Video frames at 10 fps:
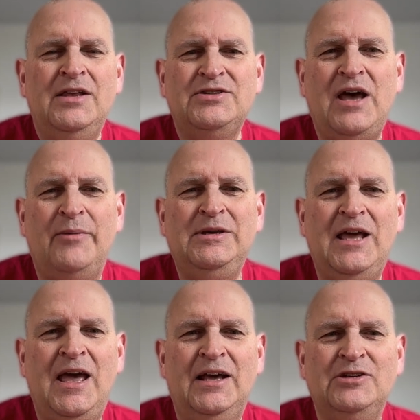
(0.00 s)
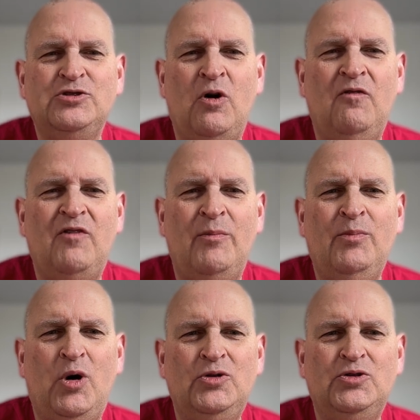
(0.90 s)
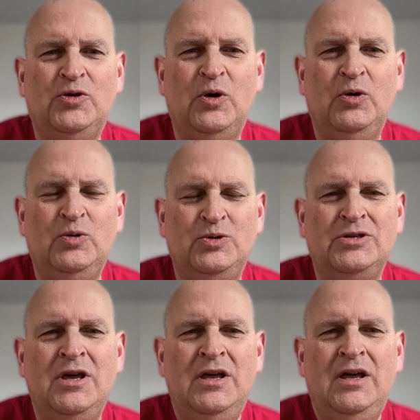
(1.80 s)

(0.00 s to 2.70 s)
Sammy X of Montrose,